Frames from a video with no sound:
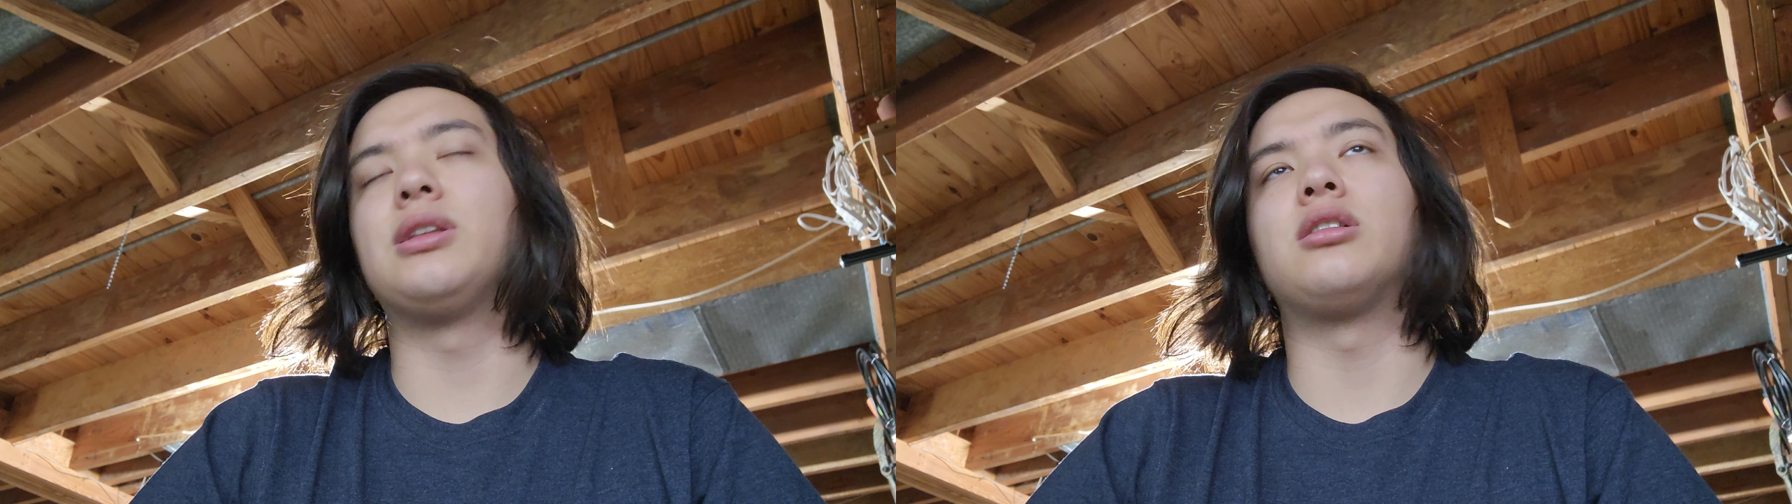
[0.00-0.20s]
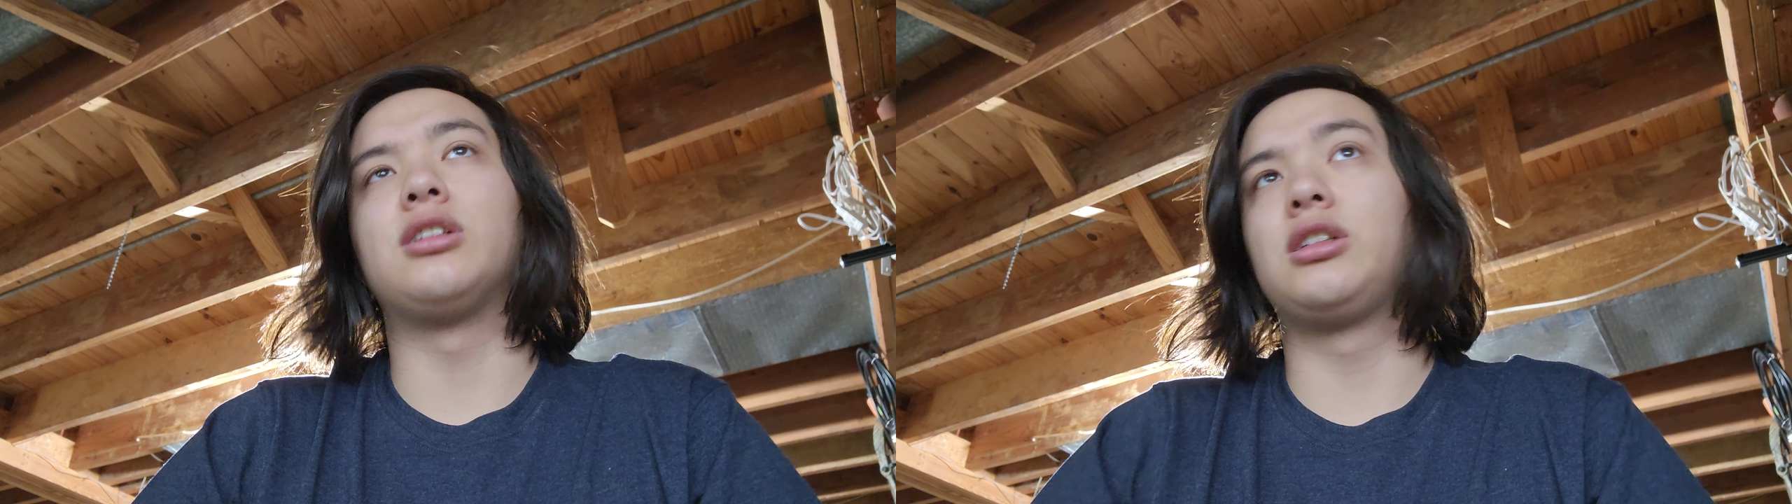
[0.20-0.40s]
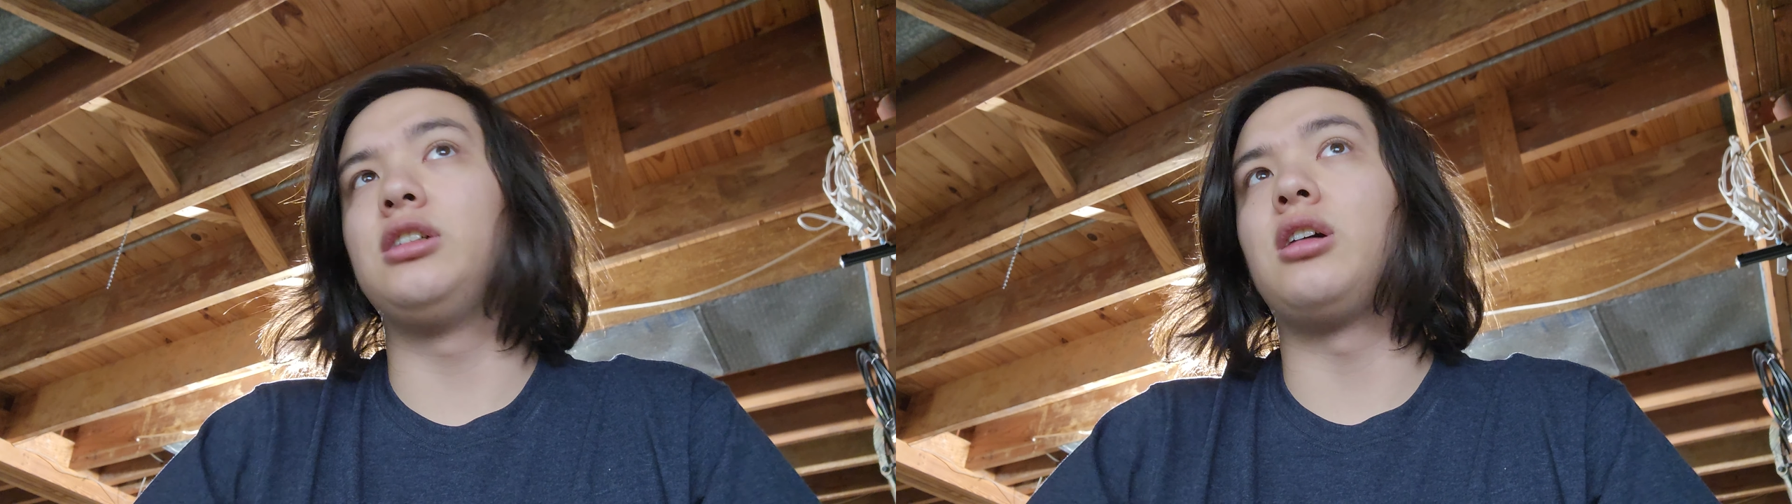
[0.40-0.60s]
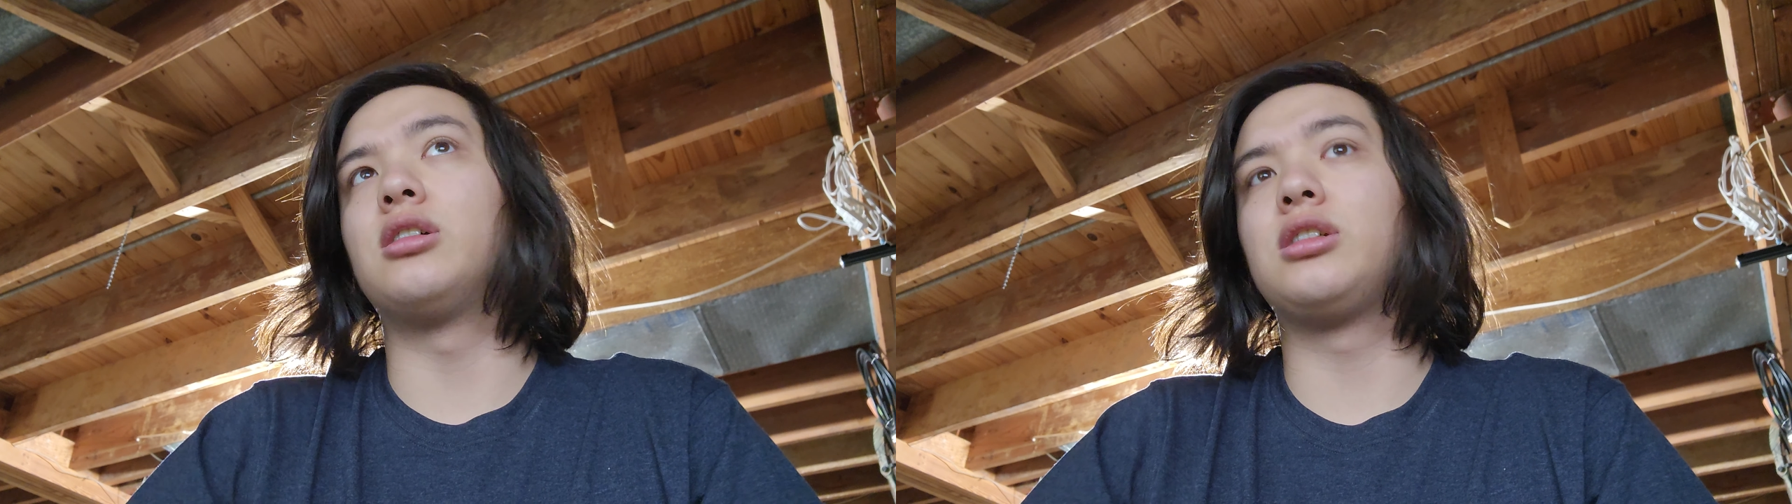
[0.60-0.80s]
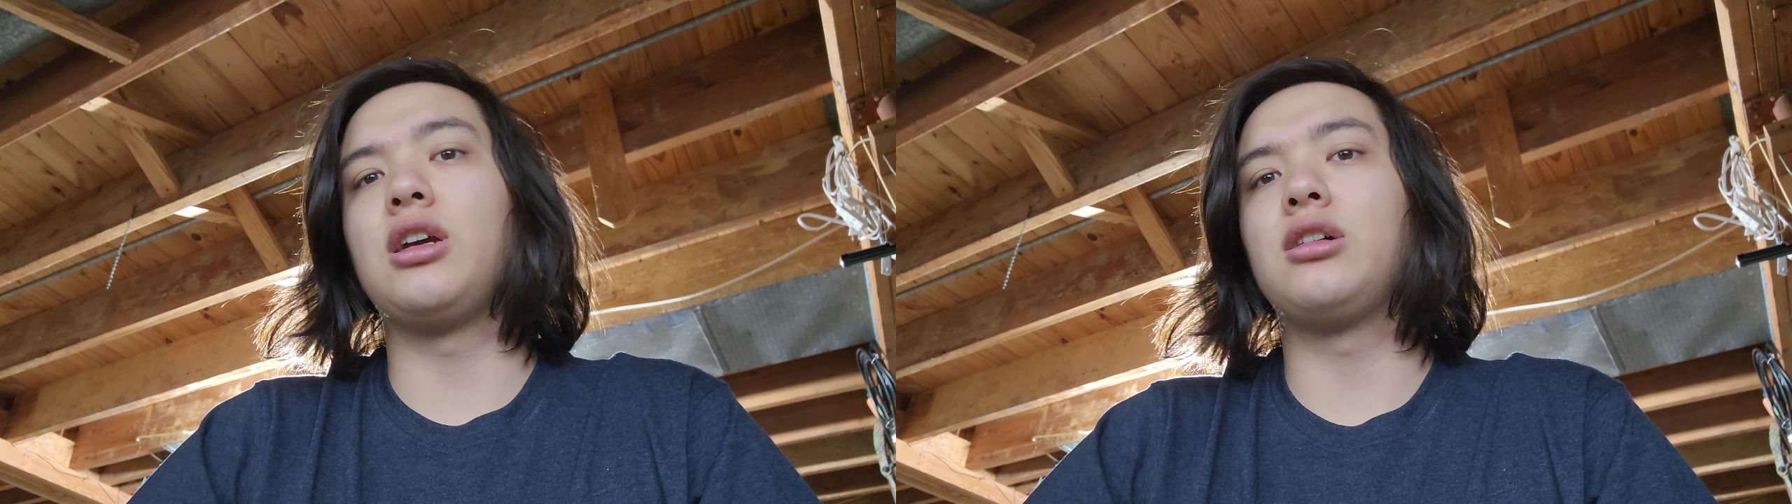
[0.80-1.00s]
but they're
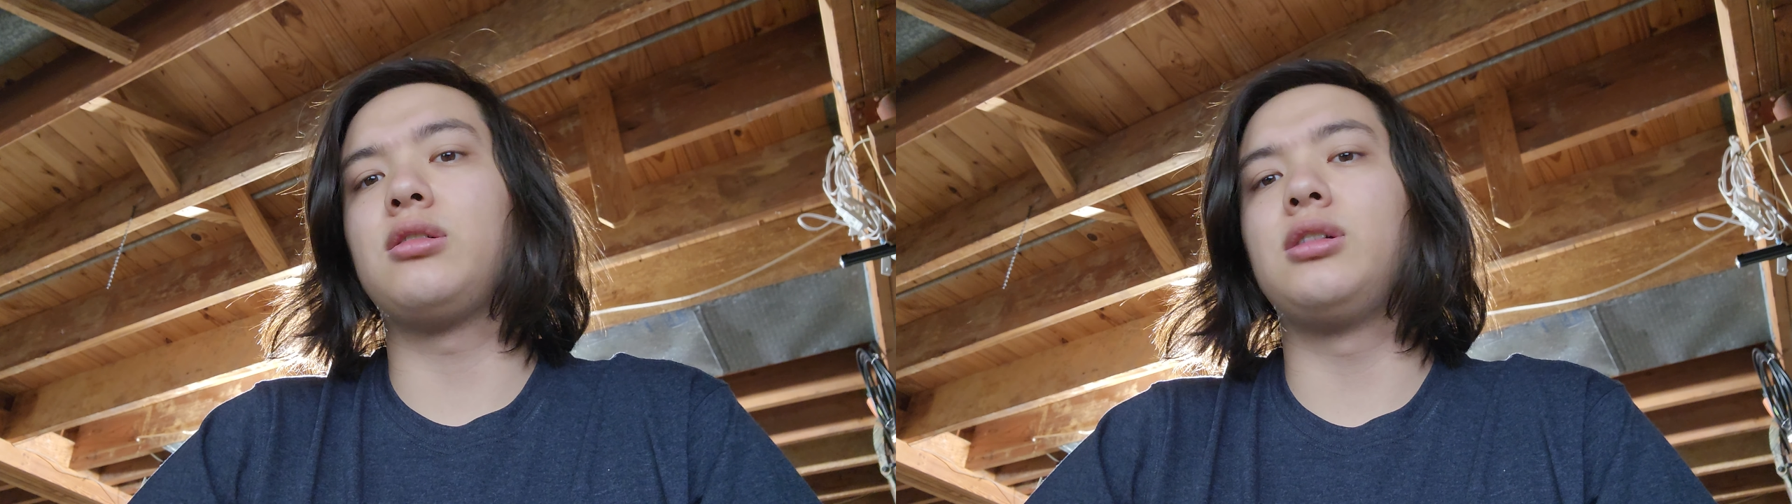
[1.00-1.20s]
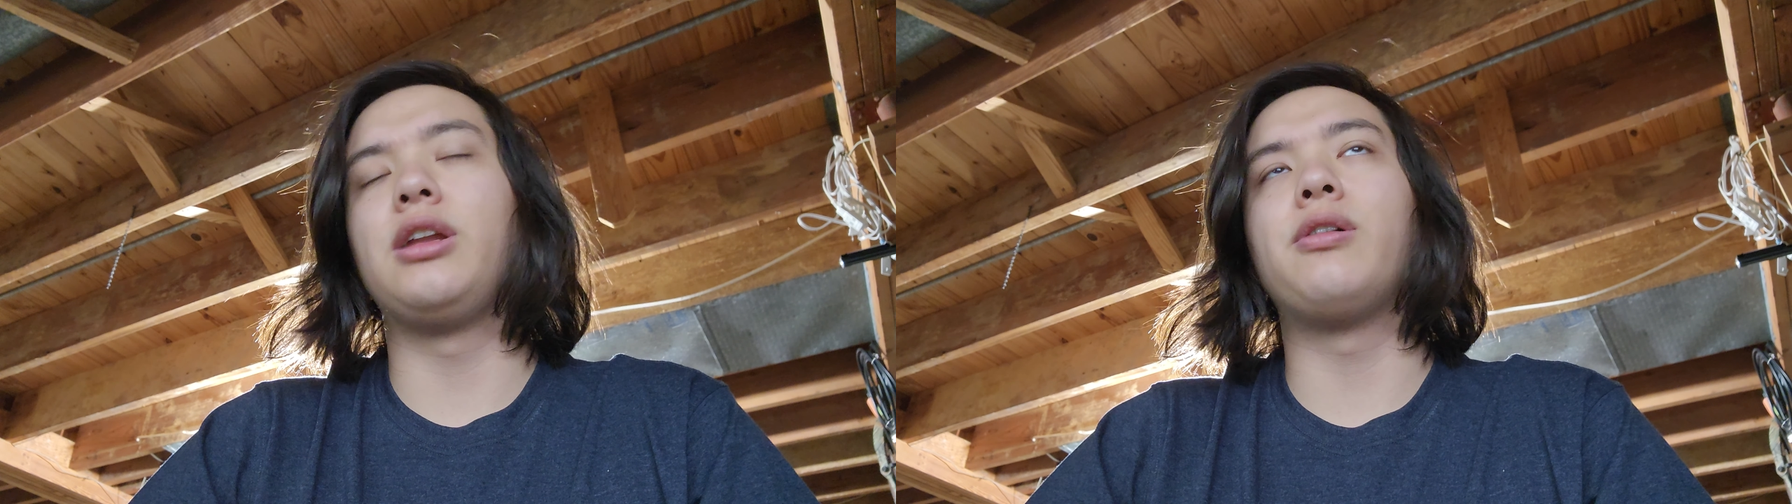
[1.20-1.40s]
$60 now.